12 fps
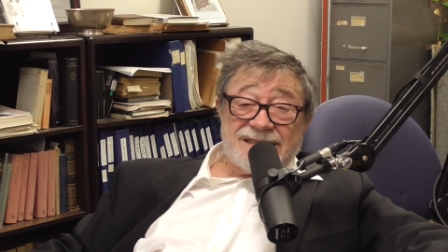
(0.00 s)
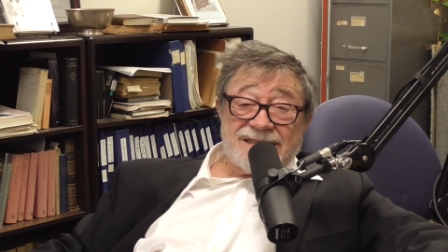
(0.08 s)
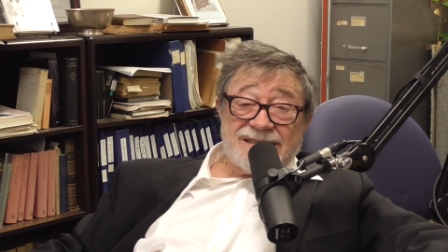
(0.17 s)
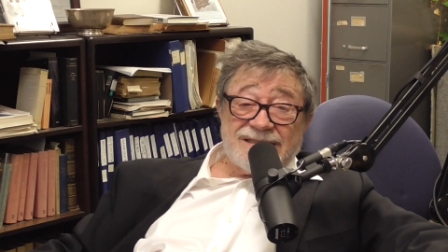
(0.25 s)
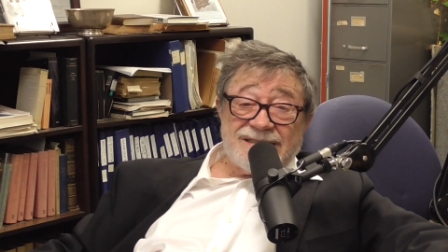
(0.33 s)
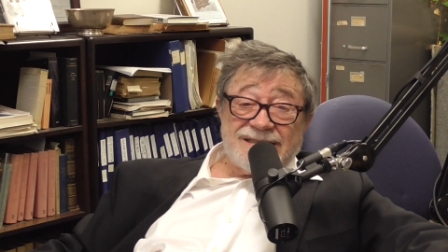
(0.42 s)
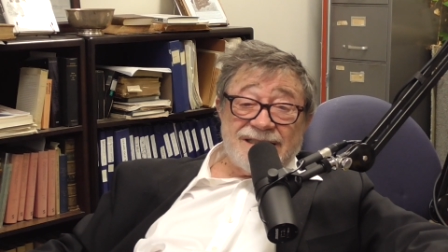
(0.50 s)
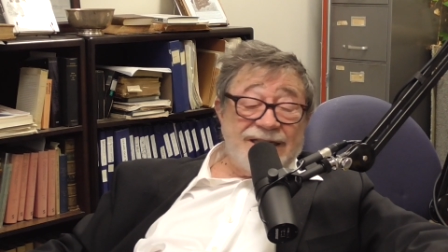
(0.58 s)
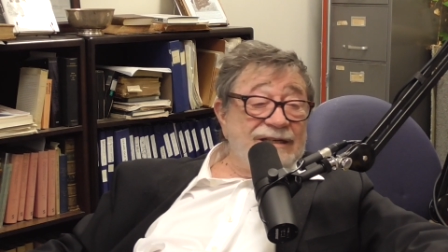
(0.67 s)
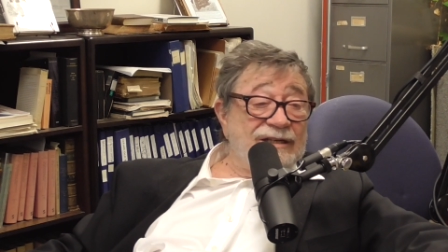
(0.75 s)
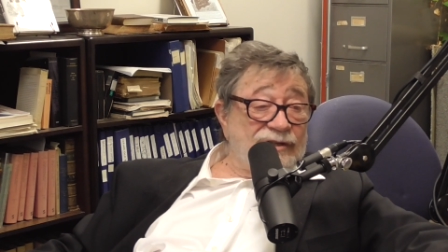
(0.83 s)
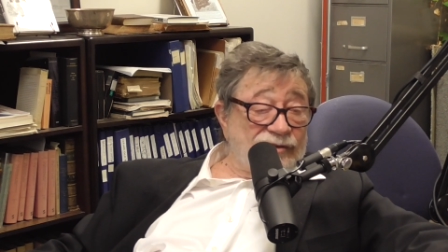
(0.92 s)
it's
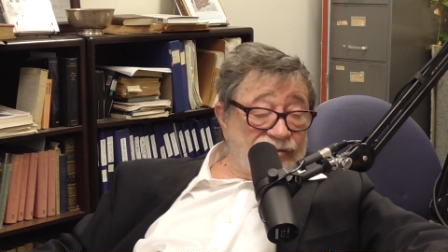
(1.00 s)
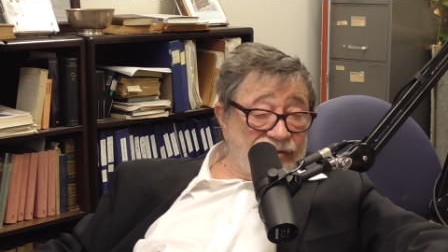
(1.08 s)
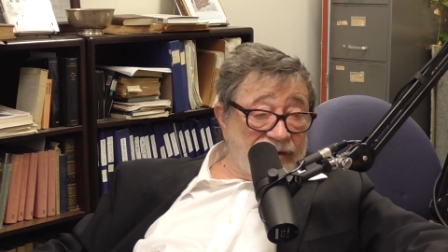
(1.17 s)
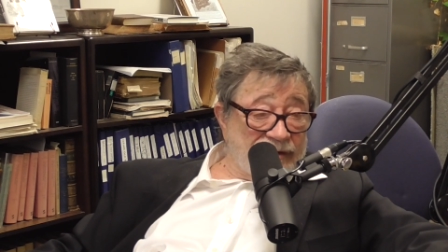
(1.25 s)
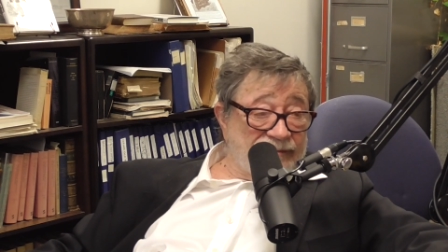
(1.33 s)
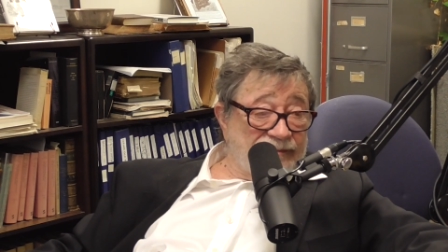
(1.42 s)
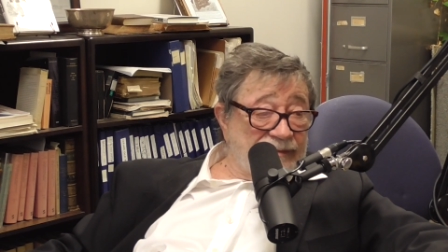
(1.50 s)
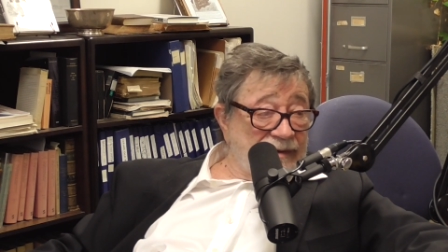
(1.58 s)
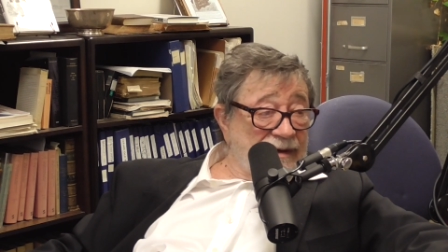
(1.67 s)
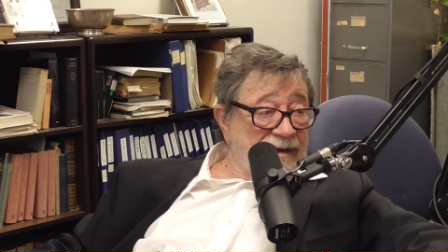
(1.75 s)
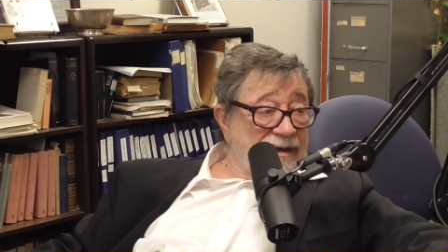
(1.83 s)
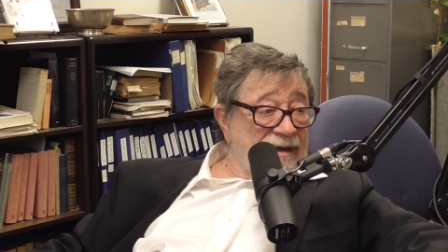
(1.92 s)
inertia
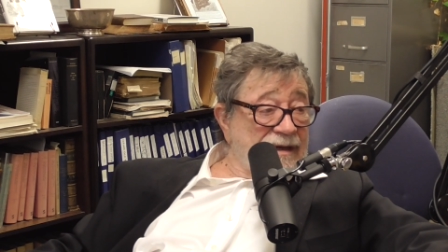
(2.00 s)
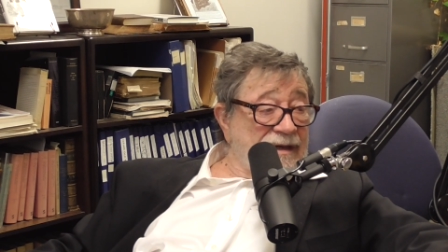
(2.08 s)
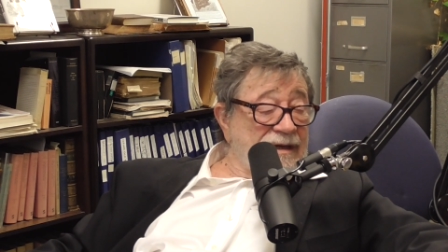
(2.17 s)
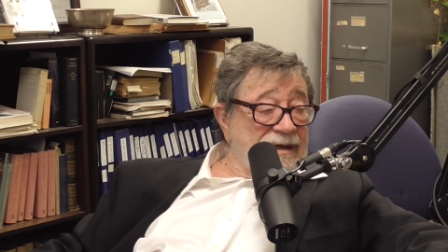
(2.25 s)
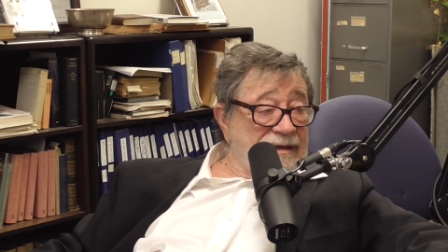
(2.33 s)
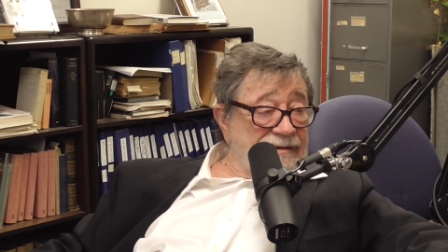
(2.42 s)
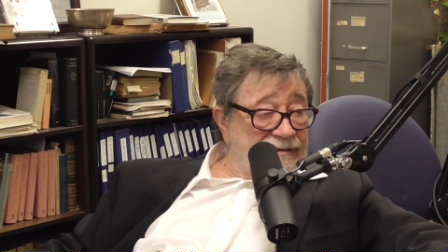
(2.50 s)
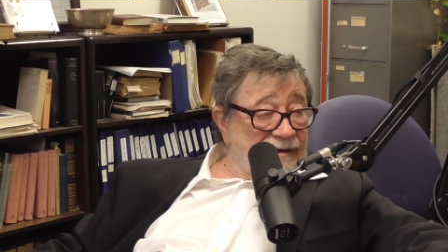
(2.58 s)
in